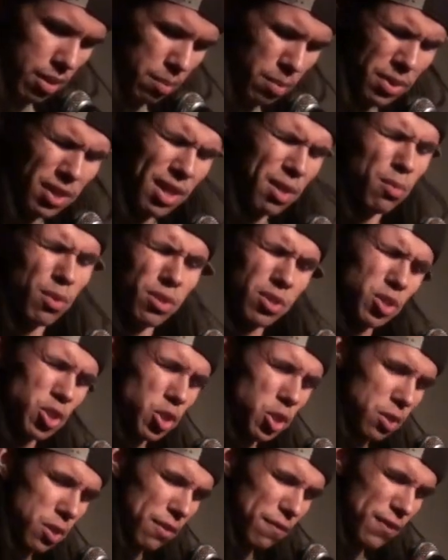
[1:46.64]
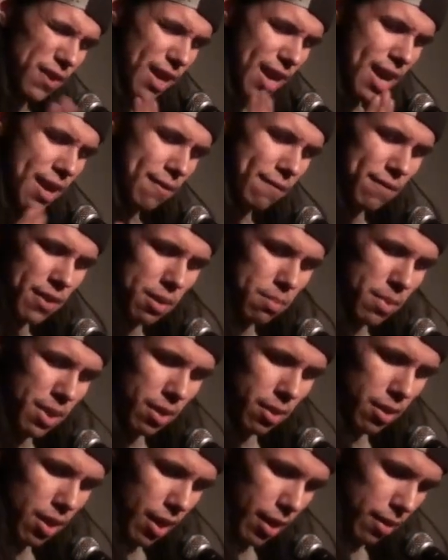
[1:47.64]
But they weren't sure if they envied
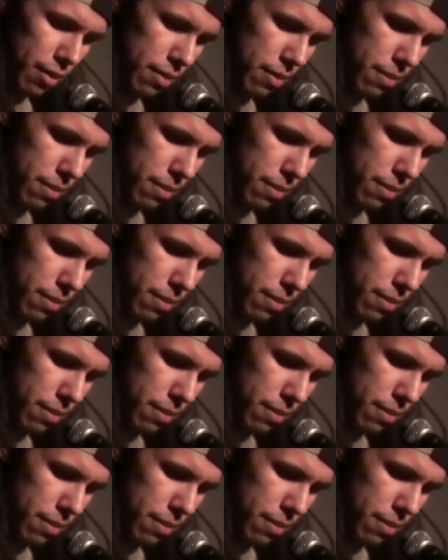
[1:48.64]
me or not.